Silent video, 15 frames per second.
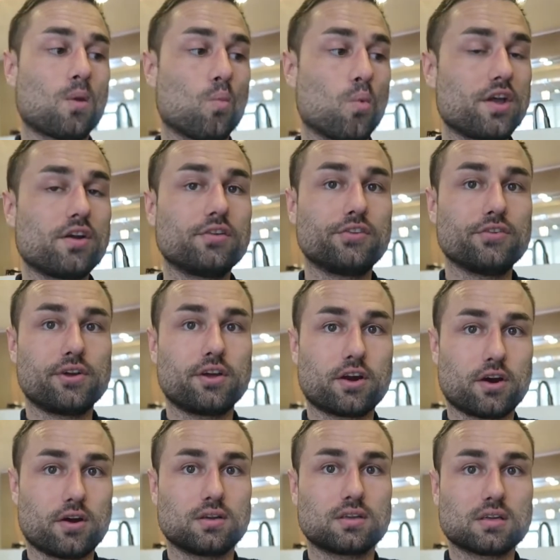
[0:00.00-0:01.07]
what you're doing
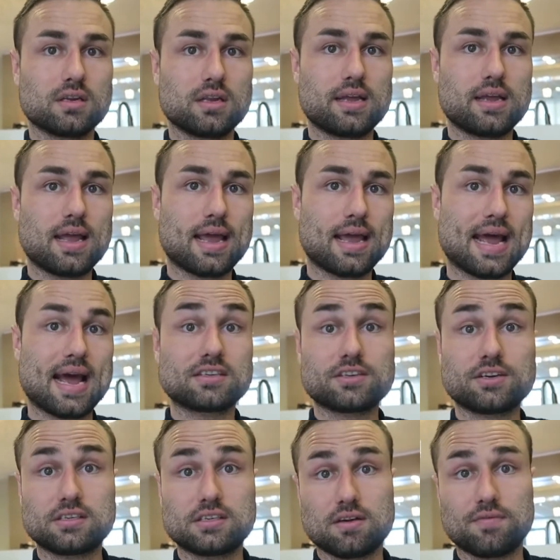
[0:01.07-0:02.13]
currently and
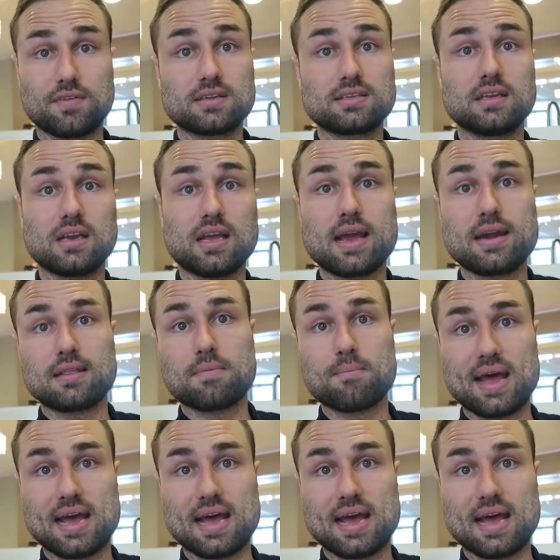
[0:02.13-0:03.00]
ask yourself, does it land in the